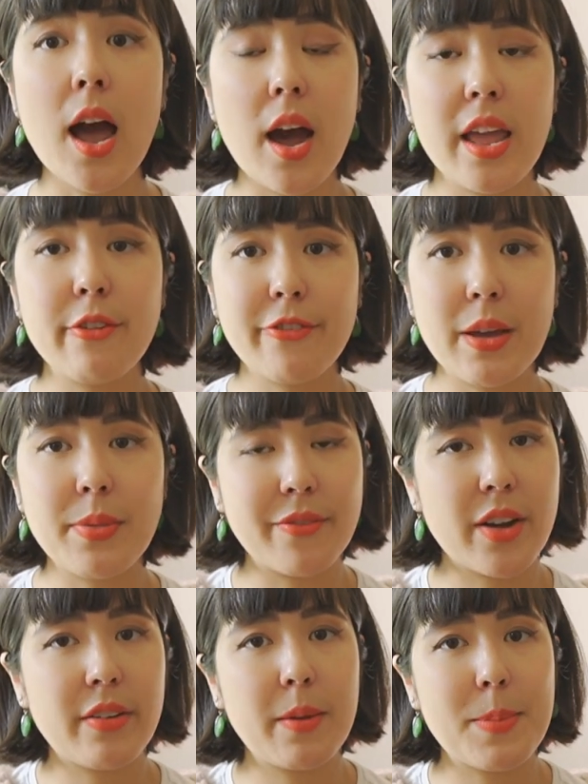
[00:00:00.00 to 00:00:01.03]
I have found
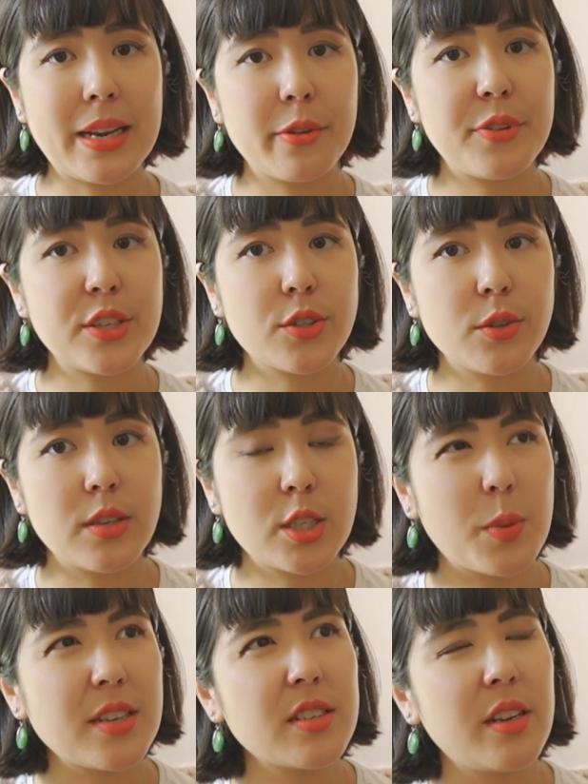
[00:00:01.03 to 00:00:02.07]
that very beneficial,
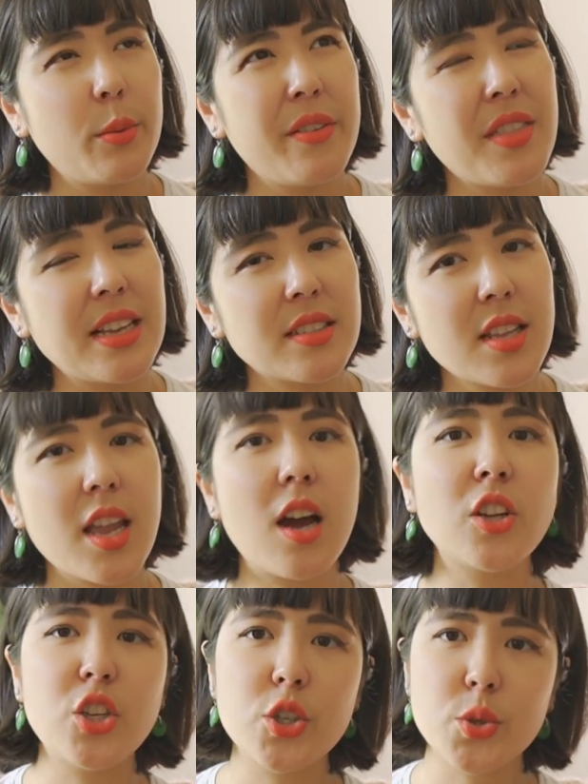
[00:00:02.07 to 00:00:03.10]
especially with things like
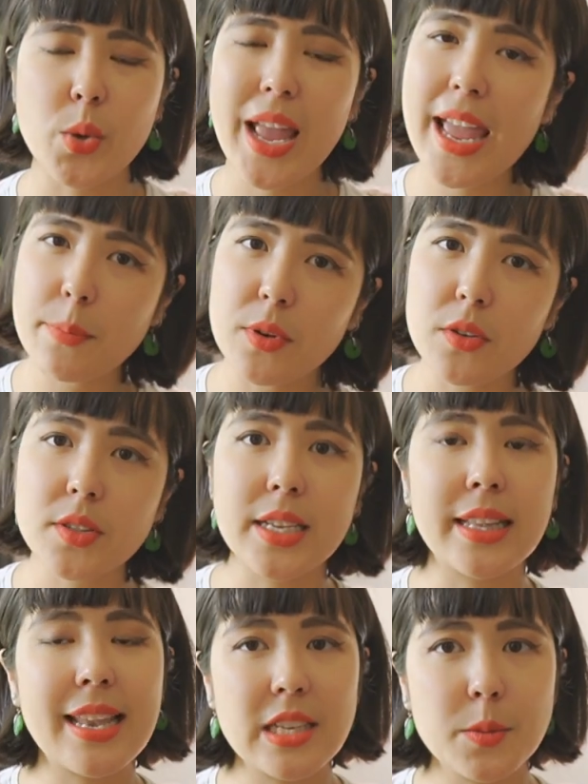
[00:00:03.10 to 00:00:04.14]
unusual cables
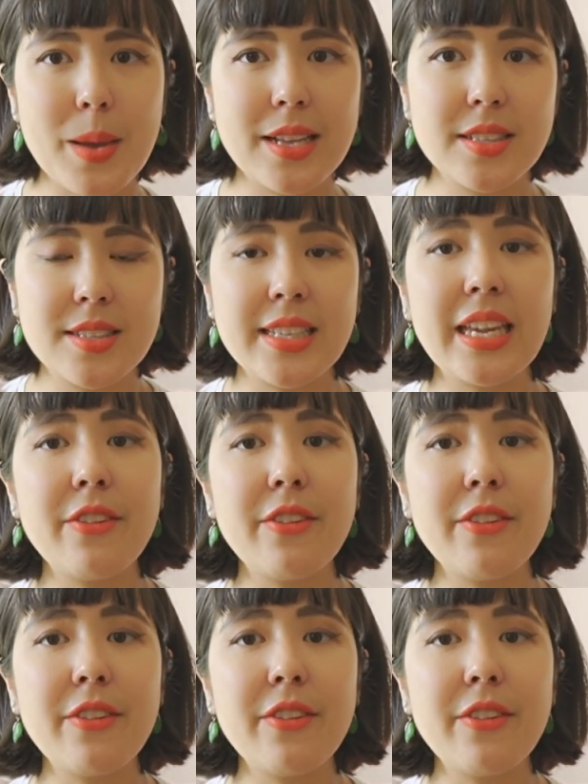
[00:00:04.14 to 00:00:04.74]
and lace patterns.